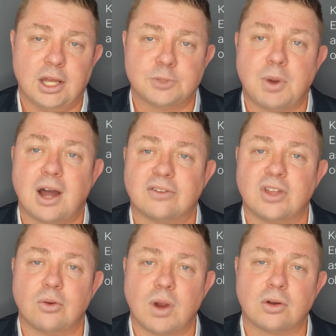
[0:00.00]
as part of
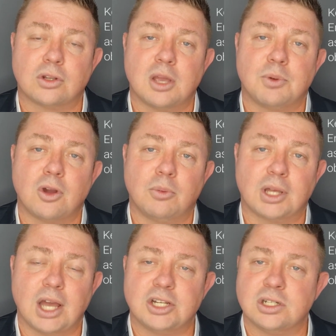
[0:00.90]
their record-keeping
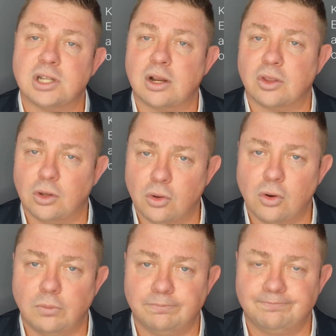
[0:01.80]
obligations under the law.